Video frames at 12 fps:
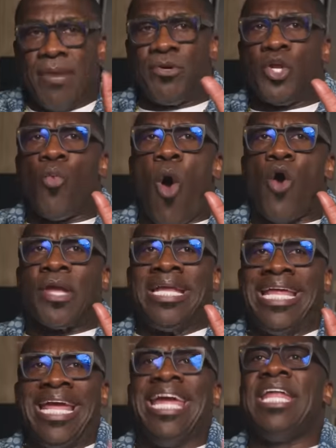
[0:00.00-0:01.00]
able to walk
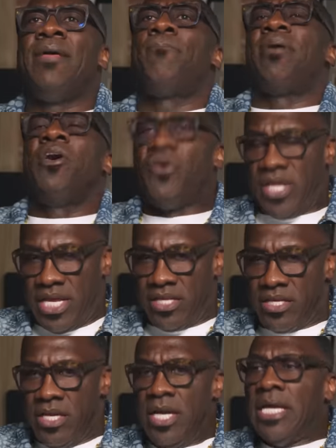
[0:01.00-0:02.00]
in any building,
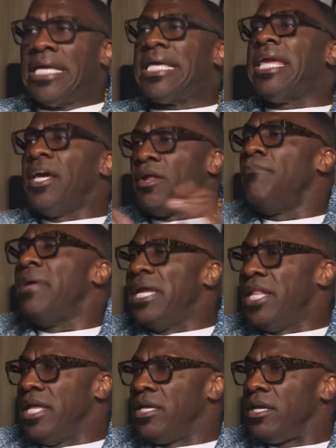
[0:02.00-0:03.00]
get a
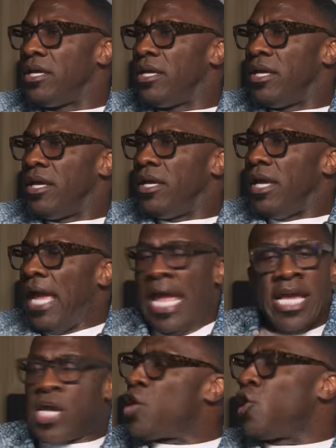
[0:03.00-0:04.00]
meeting,
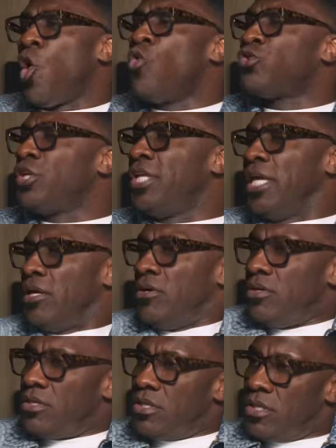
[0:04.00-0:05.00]
and can close a
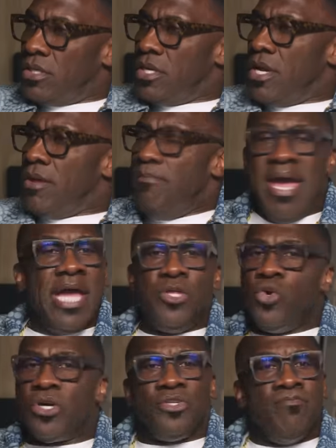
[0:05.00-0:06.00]
deal? Man,
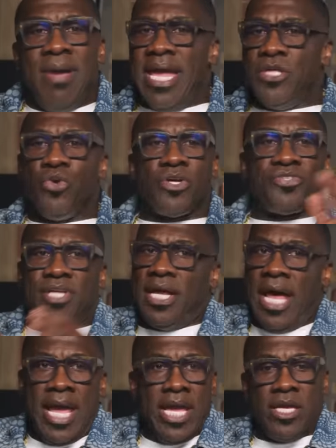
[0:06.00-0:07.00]
you could, man, you could
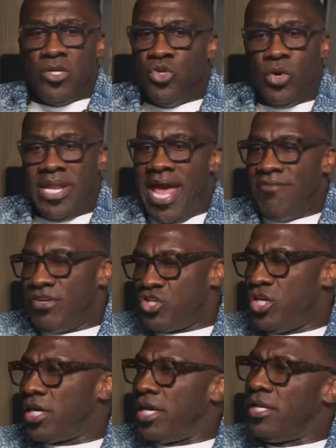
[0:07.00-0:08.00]
sell, hey, you could have a
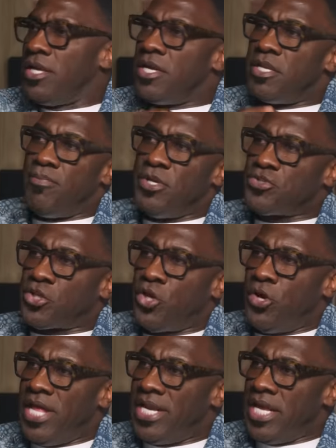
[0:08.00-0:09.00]
chicken to be
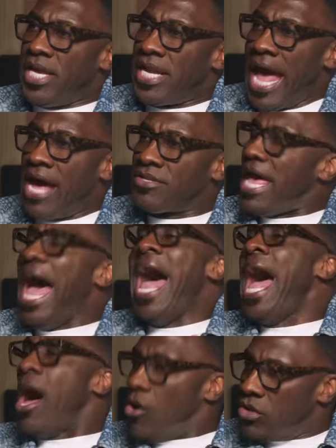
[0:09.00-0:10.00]
secured at the hen house.
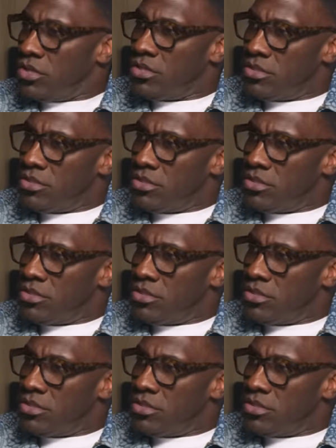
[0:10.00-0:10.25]
How?